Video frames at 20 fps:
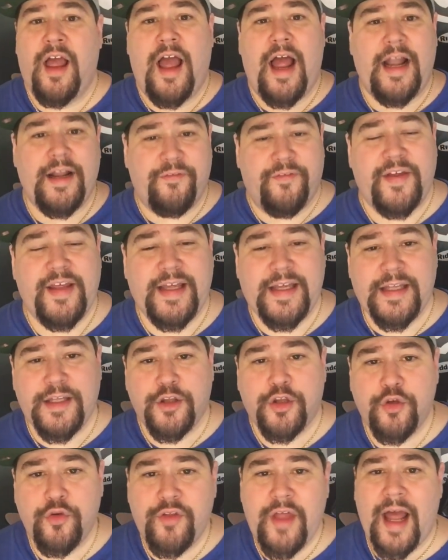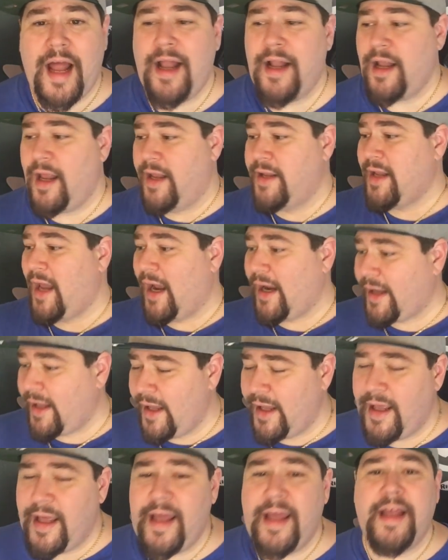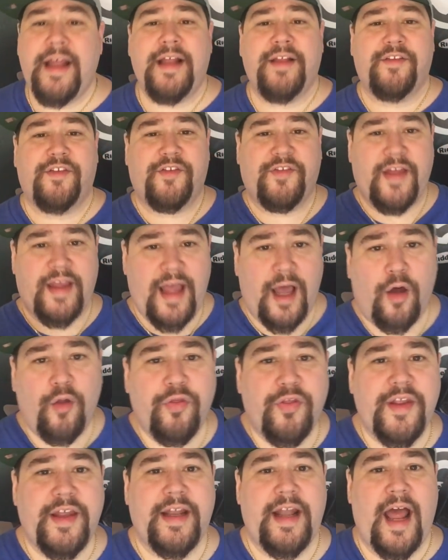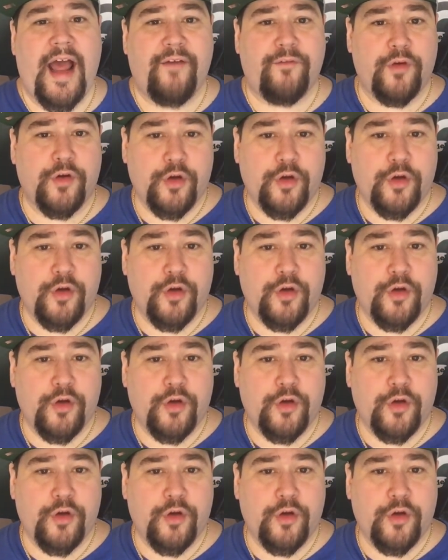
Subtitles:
And if he can do that and not get hit and stay healthy and have a